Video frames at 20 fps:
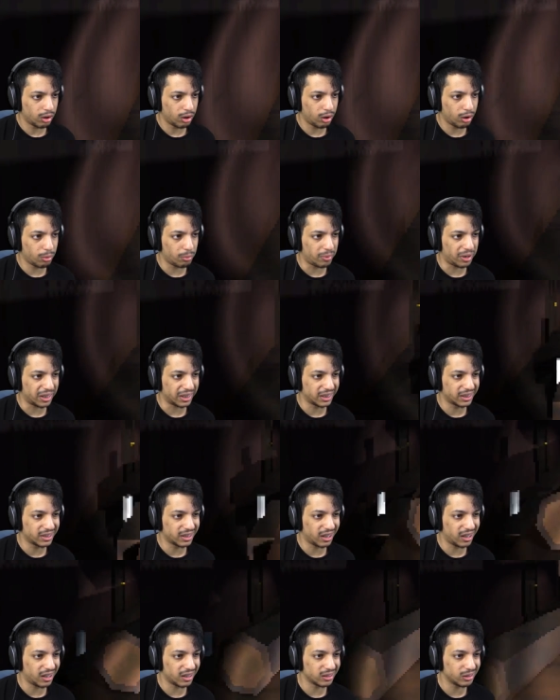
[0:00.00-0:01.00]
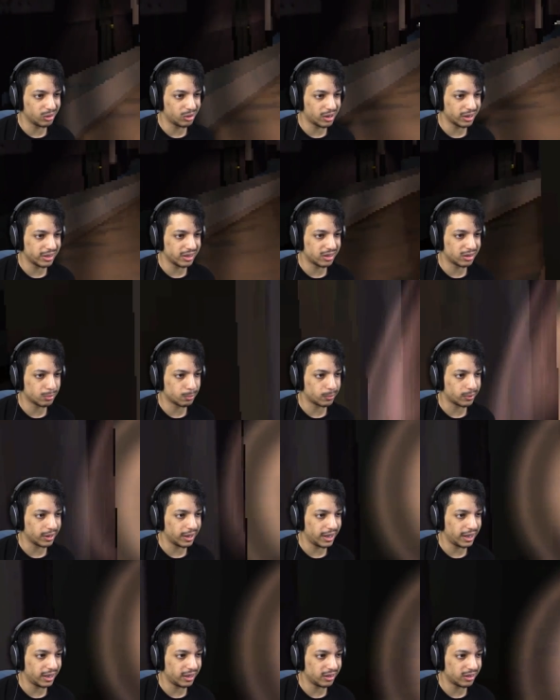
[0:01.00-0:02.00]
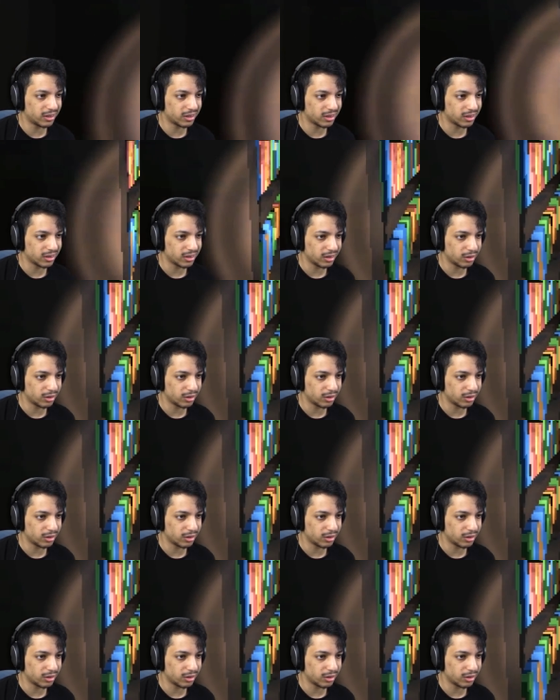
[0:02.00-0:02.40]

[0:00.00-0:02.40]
Oh my god, look at this place.